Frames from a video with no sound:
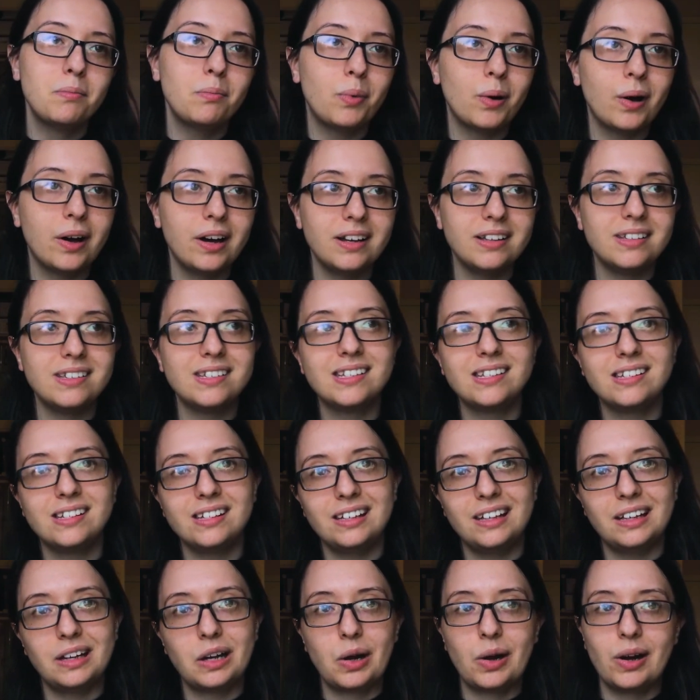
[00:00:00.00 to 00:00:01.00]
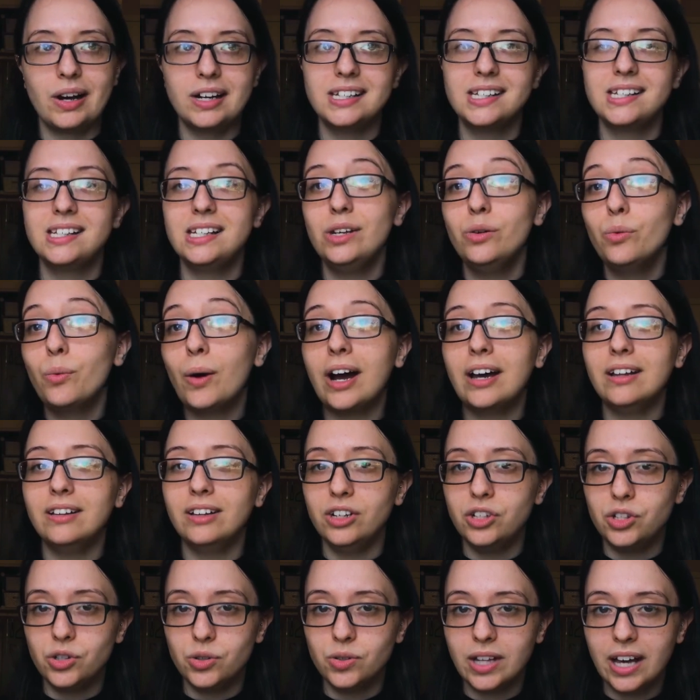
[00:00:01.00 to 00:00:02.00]
But I see why
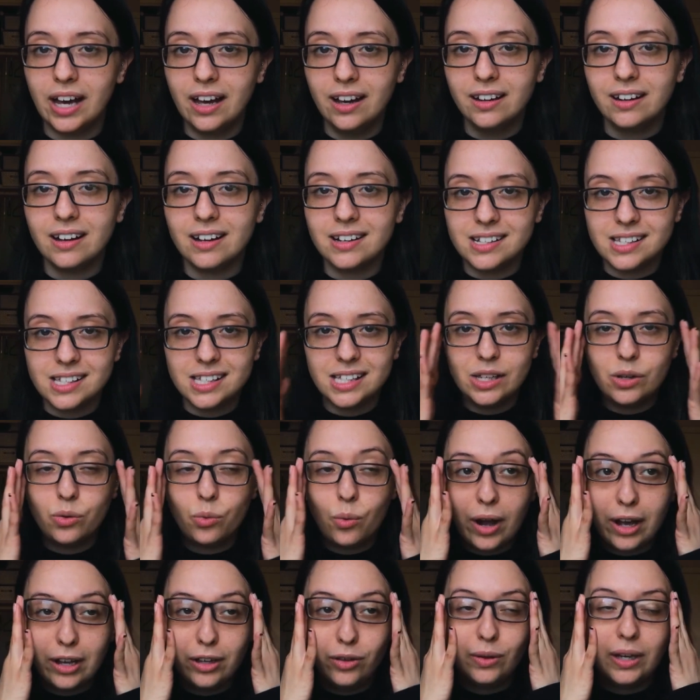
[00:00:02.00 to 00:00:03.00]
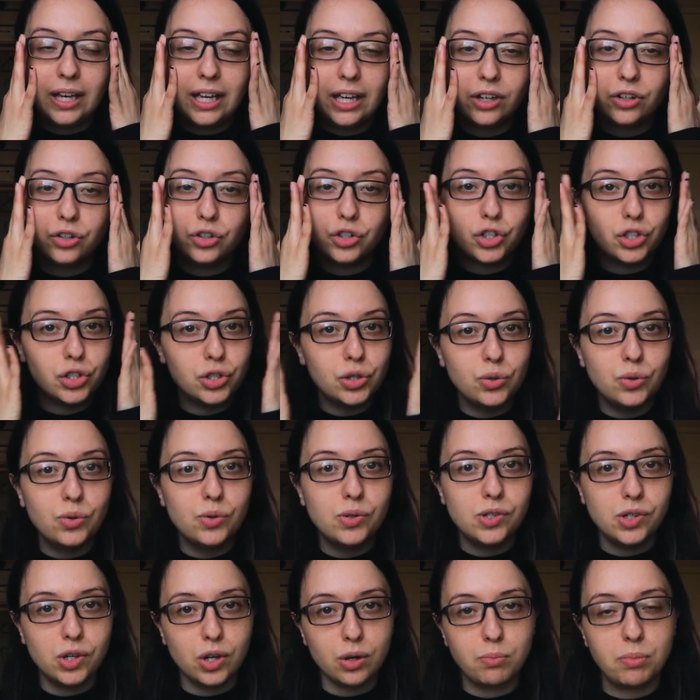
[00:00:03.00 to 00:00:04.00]
they do that. I see why you can't
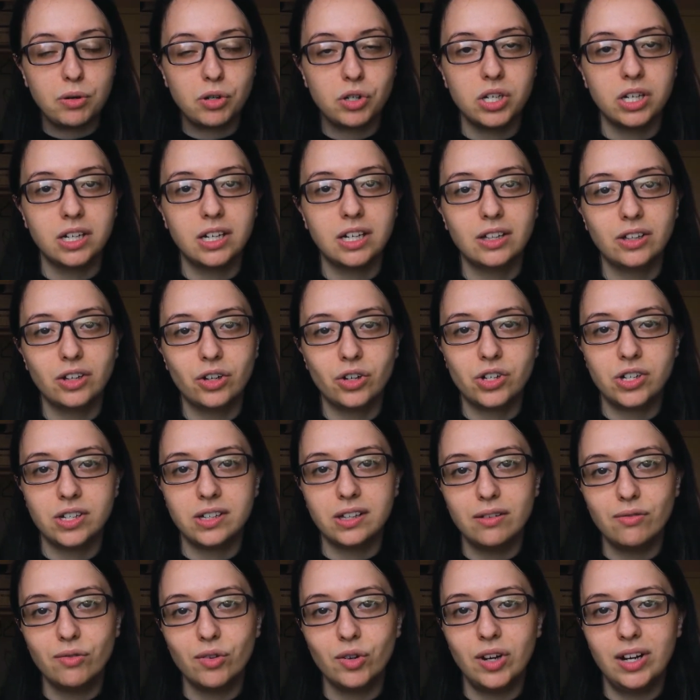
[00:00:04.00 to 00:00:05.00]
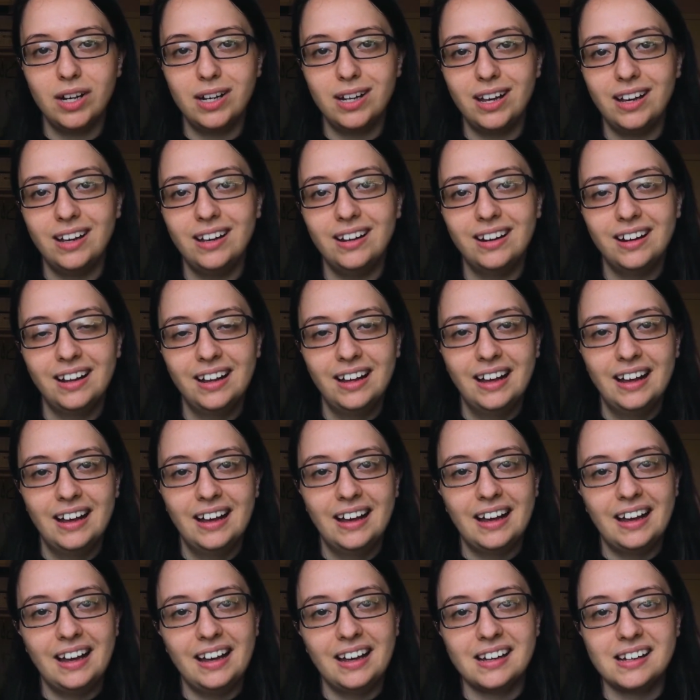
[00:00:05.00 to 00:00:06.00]
choose your particular delivery date,
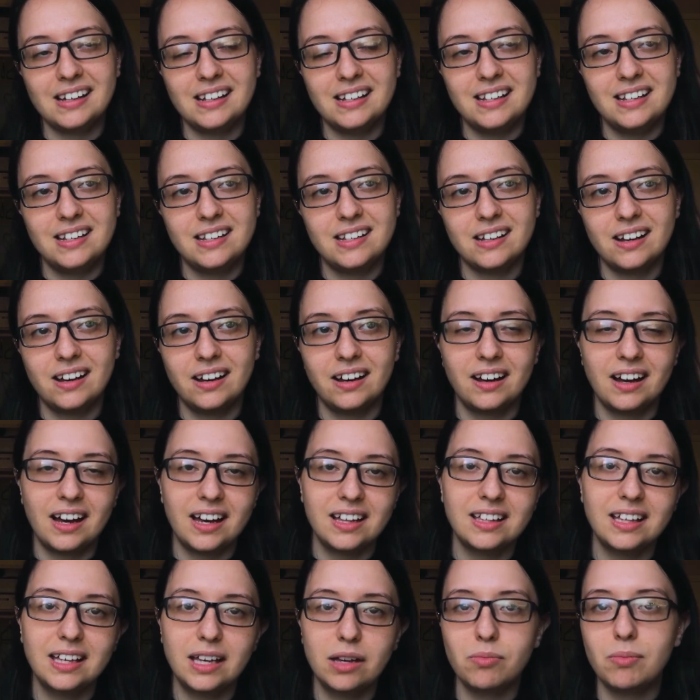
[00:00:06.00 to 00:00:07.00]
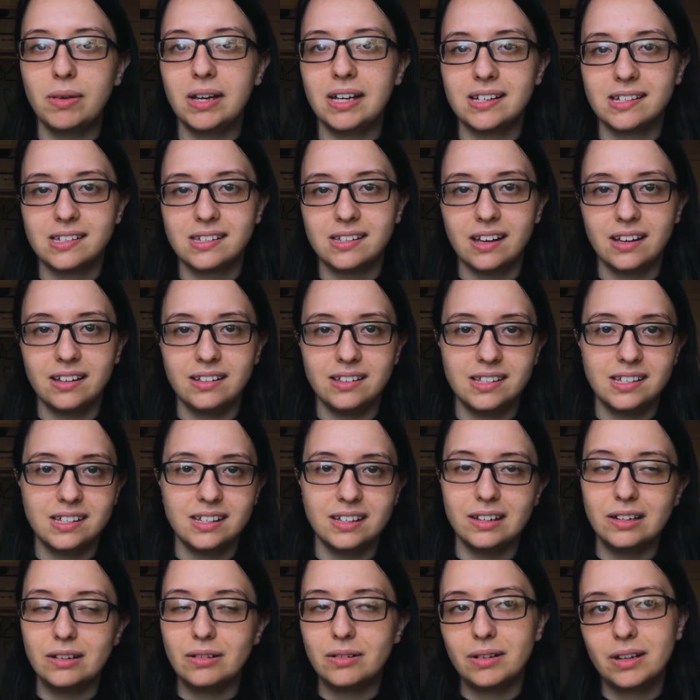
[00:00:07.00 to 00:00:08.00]
and I think it makes sense.
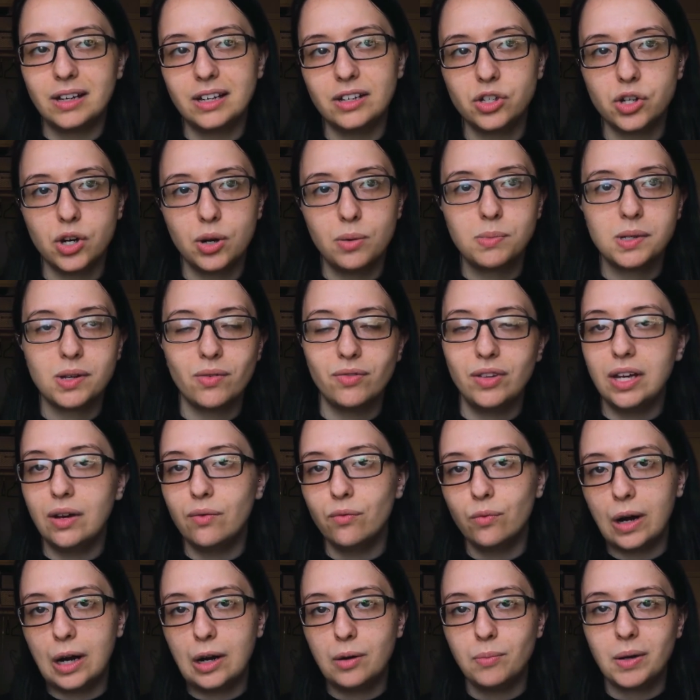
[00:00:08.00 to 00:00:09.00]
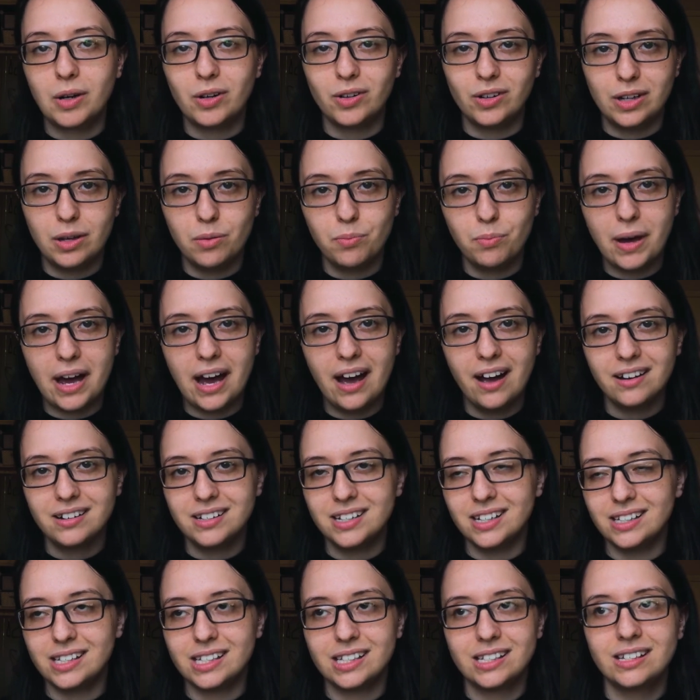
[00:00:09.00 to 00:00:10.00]
And in terms of the environmental
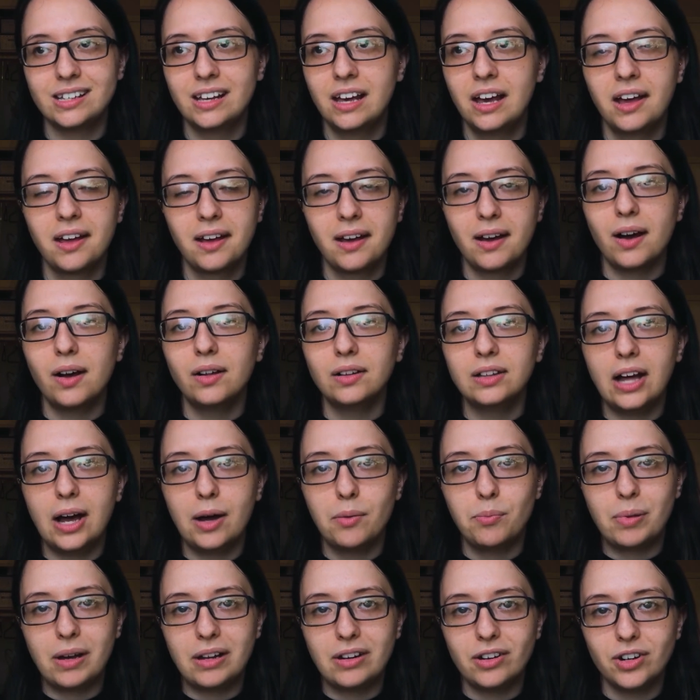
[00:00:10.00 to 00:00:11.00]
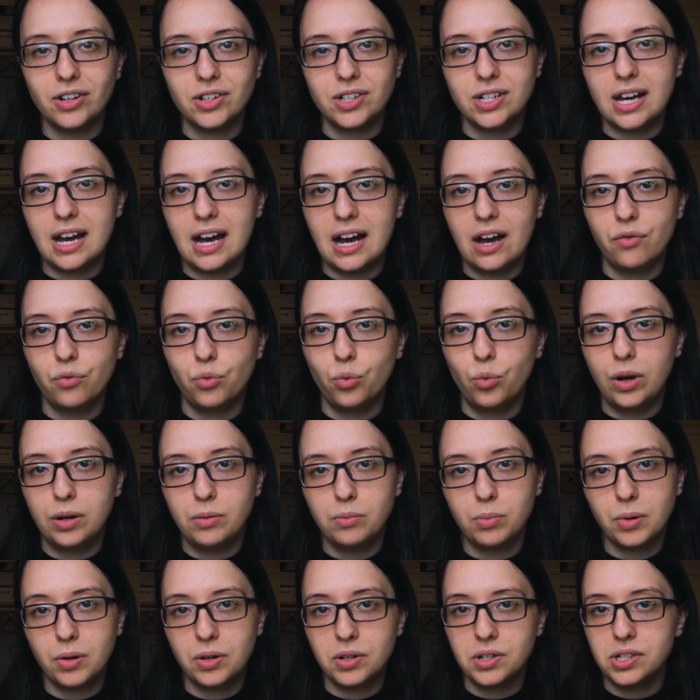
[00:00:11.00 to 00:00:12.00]
impact, it's a lot better to have
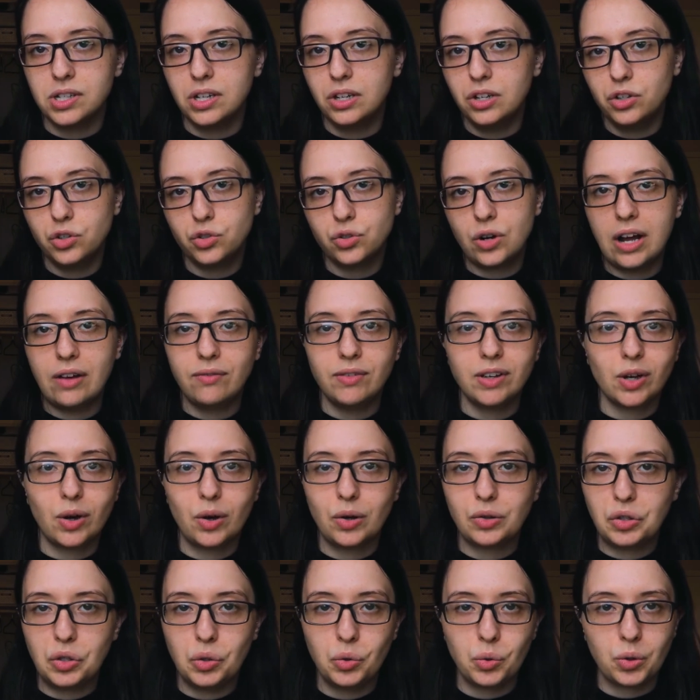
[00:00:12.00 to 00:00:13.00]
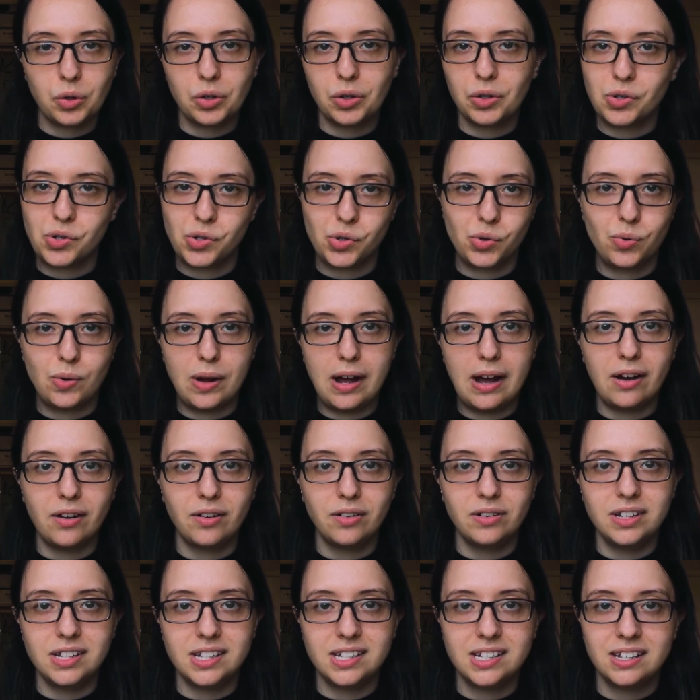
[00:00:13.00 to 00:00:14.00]
one person driving all the orders
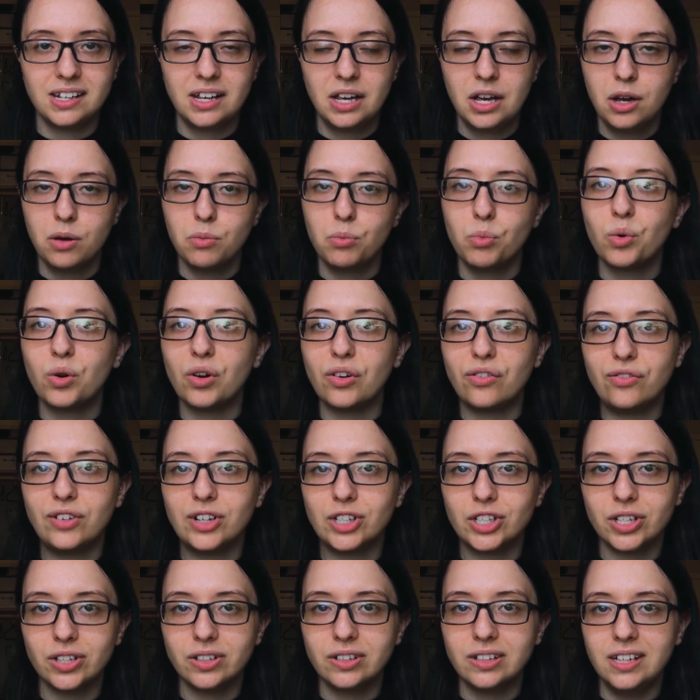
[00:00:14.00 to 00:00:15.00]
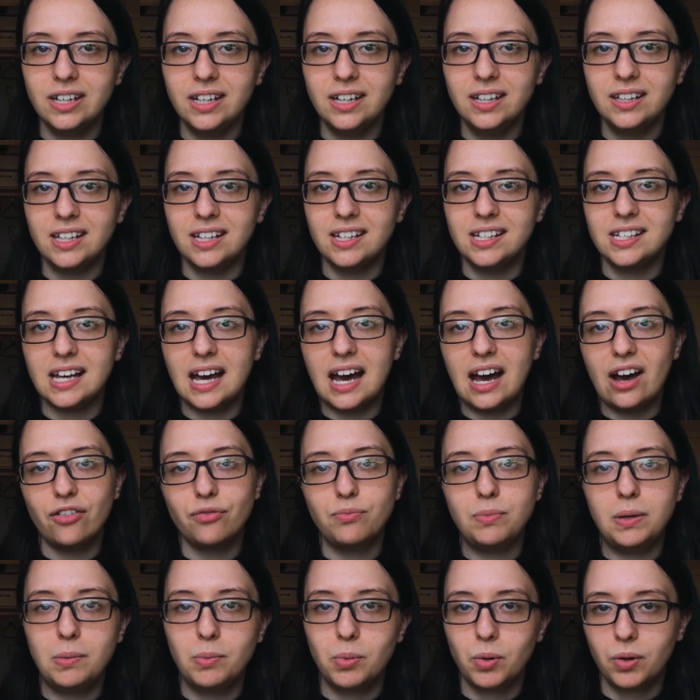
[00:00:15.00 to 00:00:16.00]
around more efficiently than to
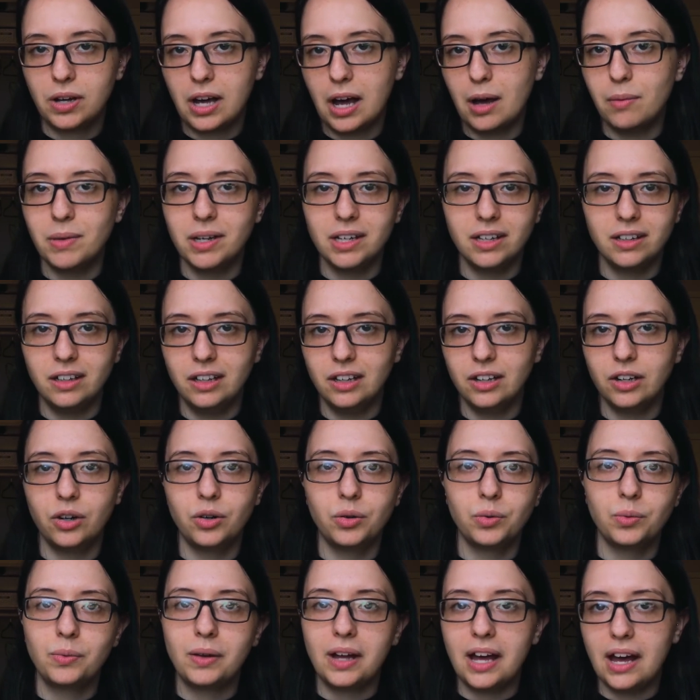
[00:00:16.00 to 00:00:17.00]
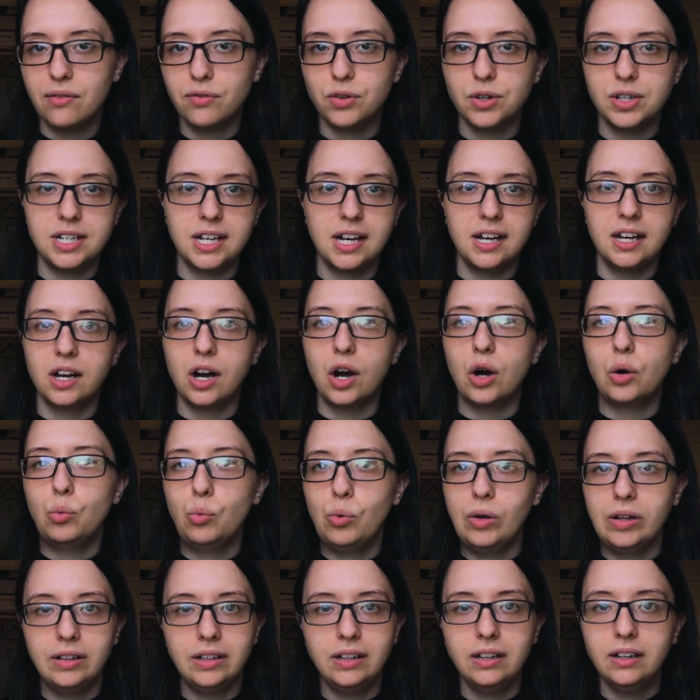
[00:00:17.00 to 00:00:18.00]
have people coming, every day all
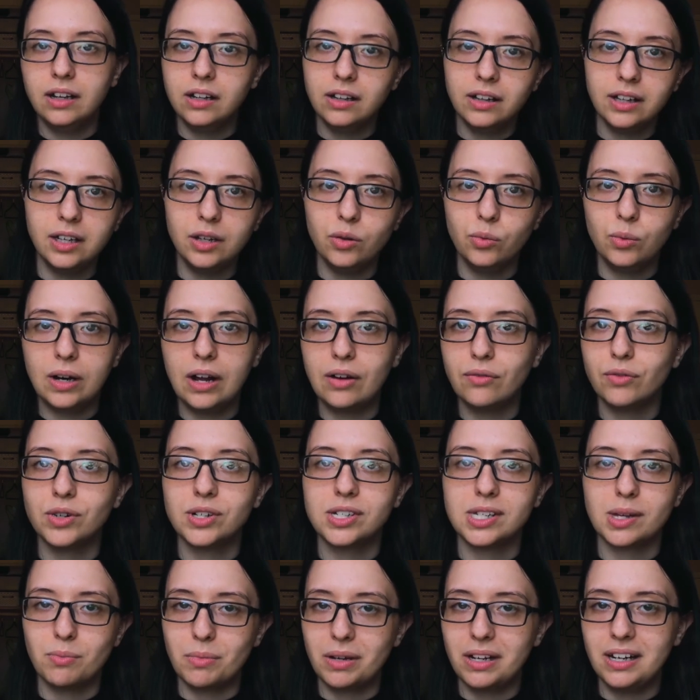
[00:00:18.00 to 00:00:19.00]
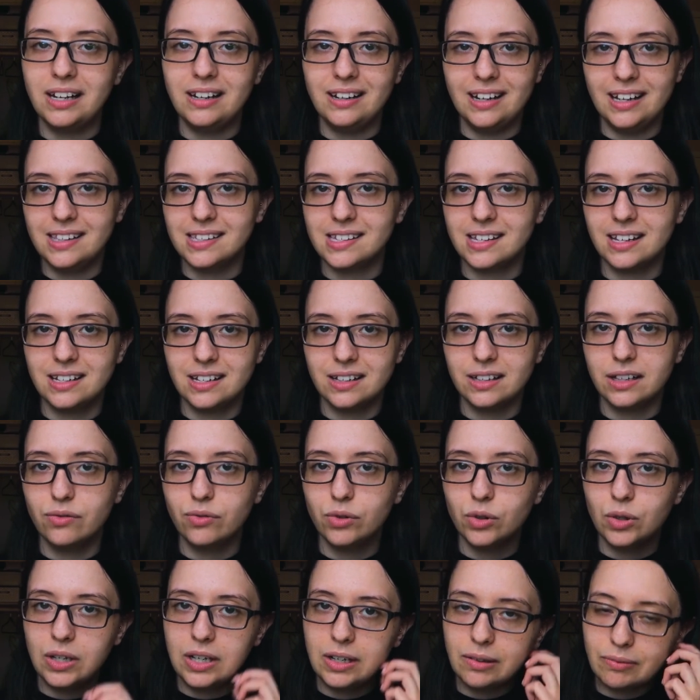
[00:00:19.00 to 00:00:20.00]
willy-nilly whenever somebody needs a
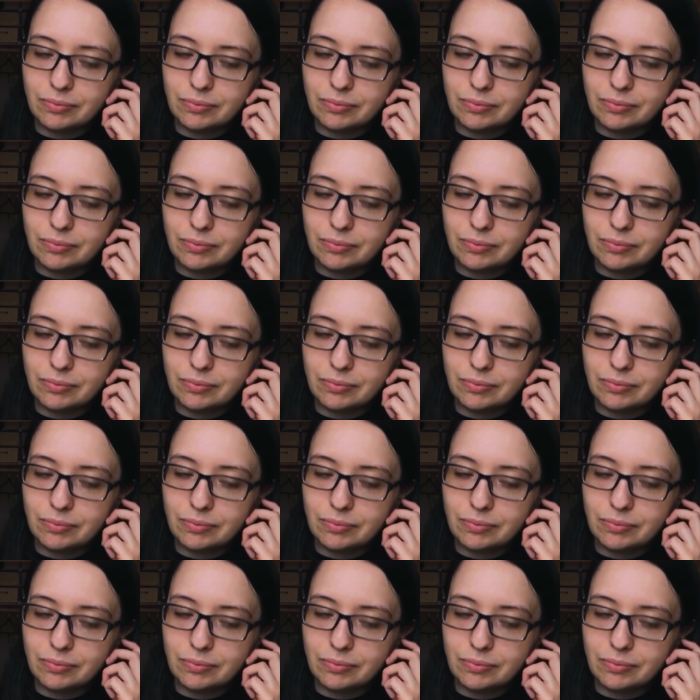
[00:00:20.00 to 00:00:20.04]
delivery.